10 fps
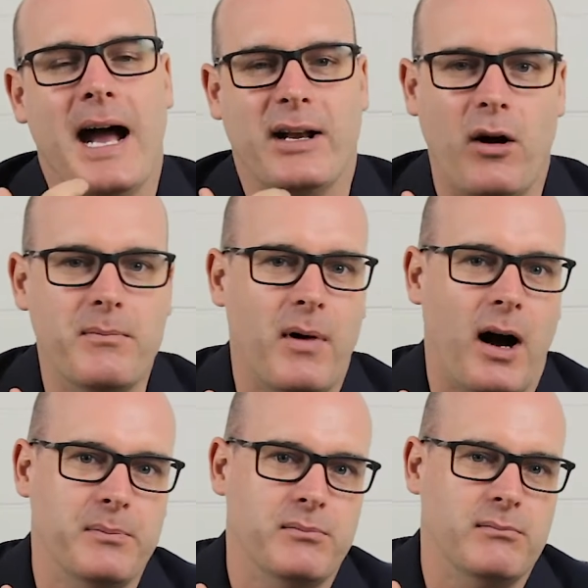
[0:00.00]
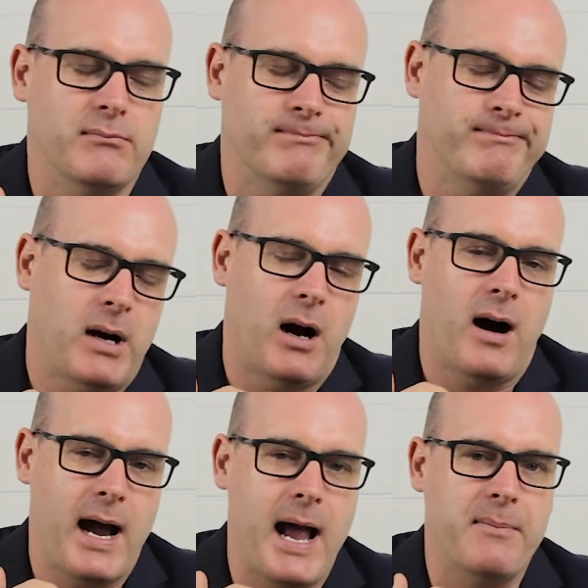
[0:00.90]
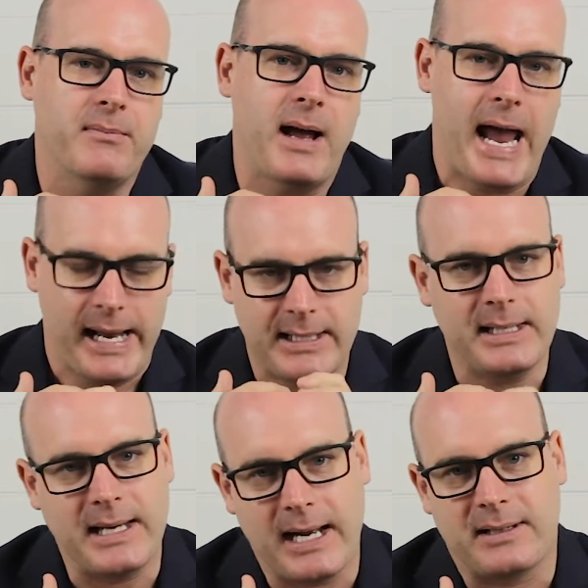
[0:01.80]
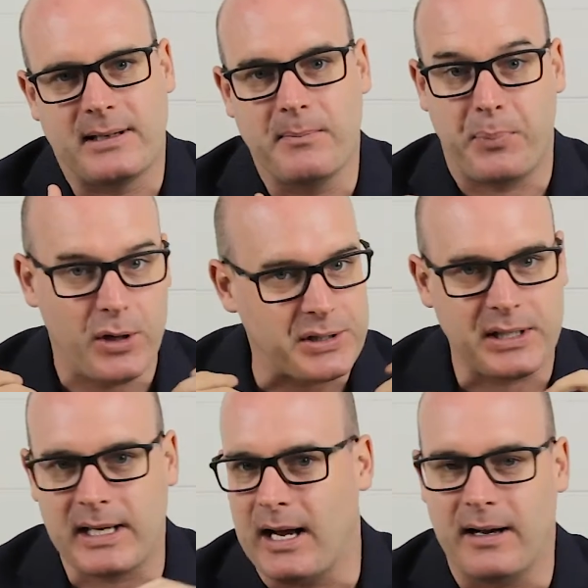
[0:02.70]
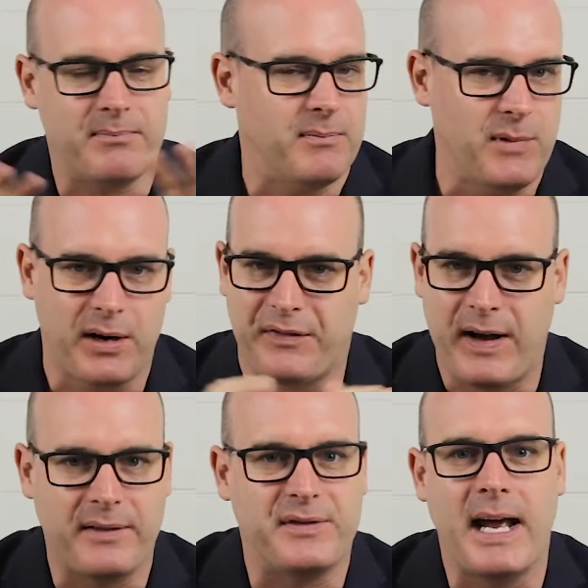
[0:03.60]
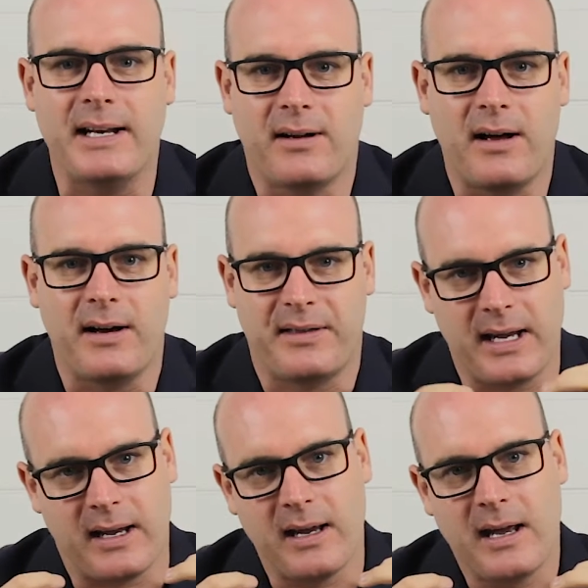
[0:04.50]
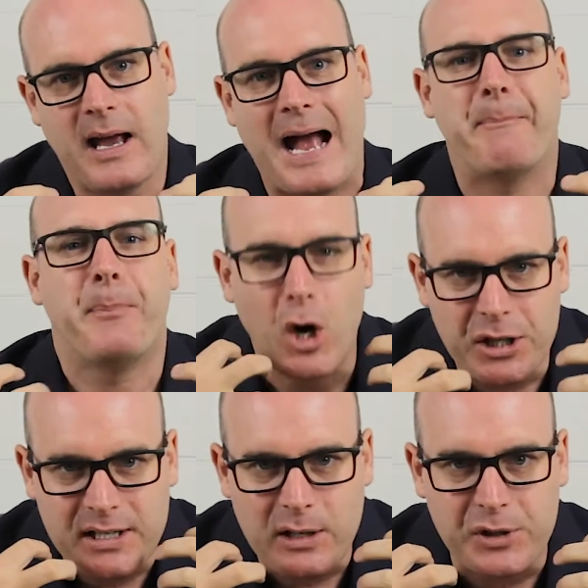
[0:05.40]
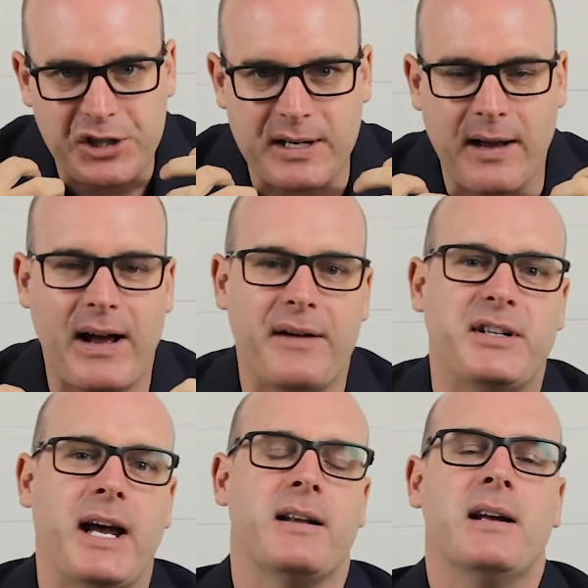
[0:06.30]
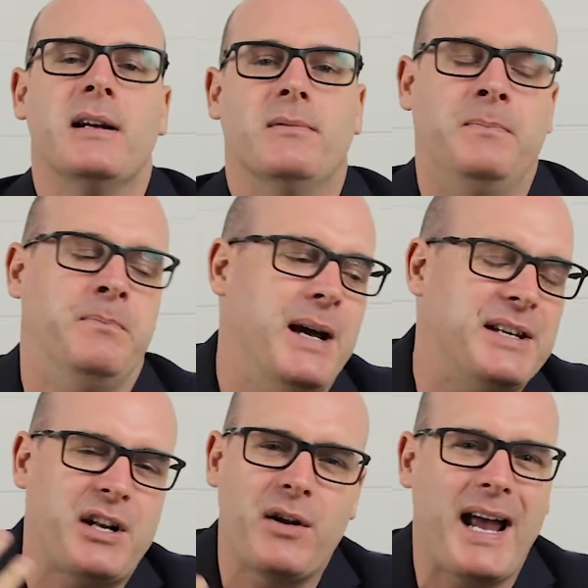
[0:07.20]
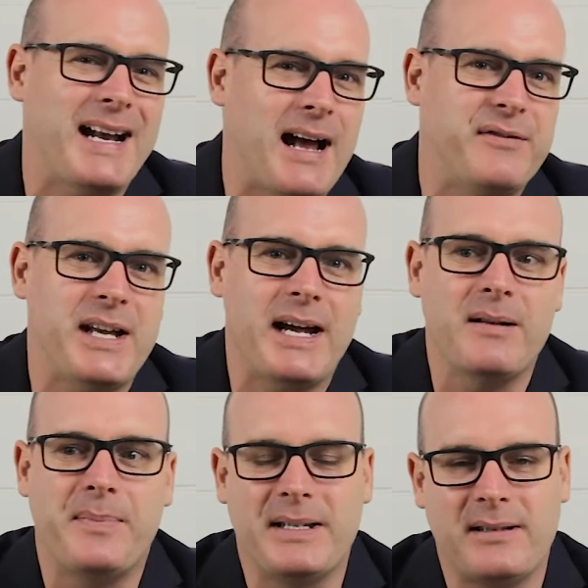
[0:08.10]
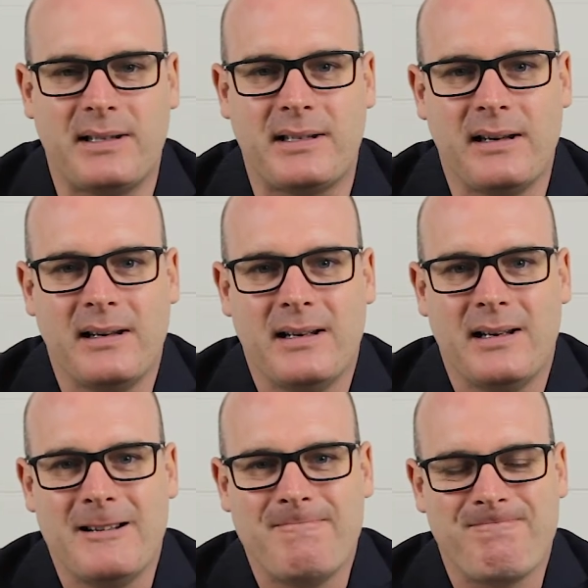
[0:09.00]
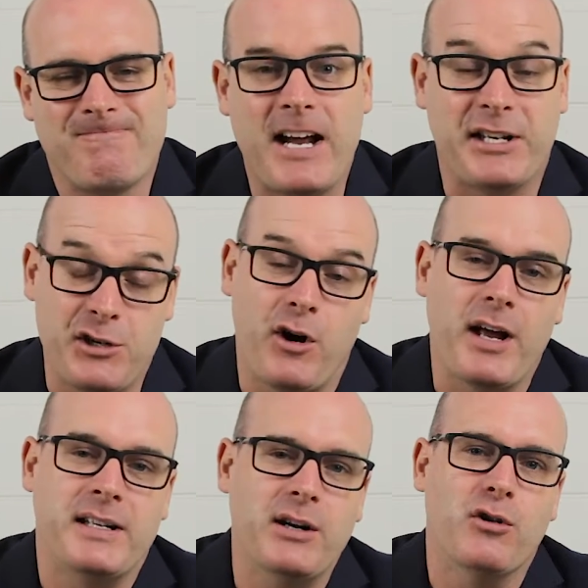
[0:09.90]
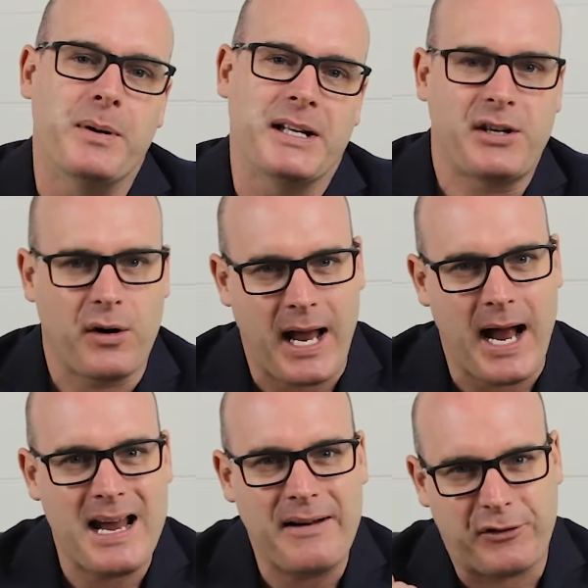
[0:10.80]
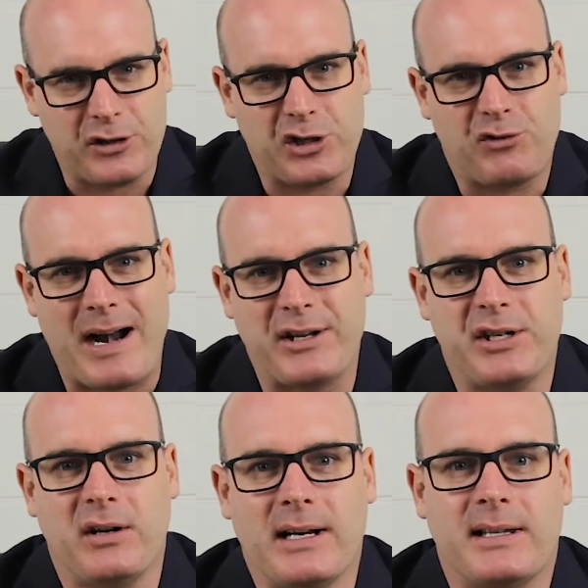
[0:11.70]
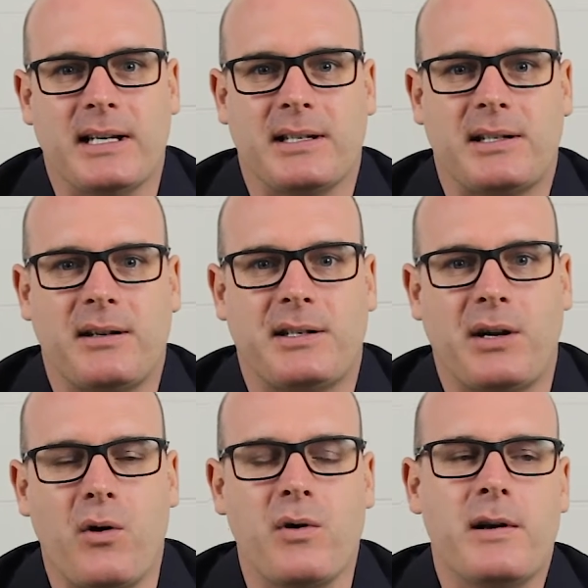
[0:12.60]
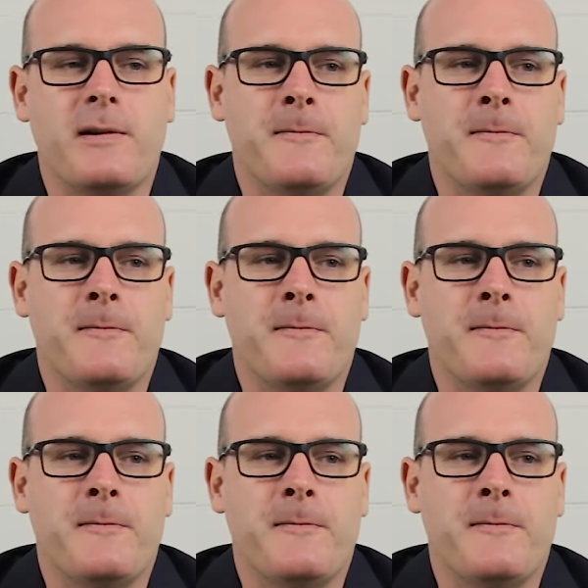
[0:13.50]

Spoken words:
I am anti-debt personally. I'm not a fan of debt. I think personally we should never have debt. Is it okay to have debt in a business? It's not ideal, but it's okay for a strategy like this. So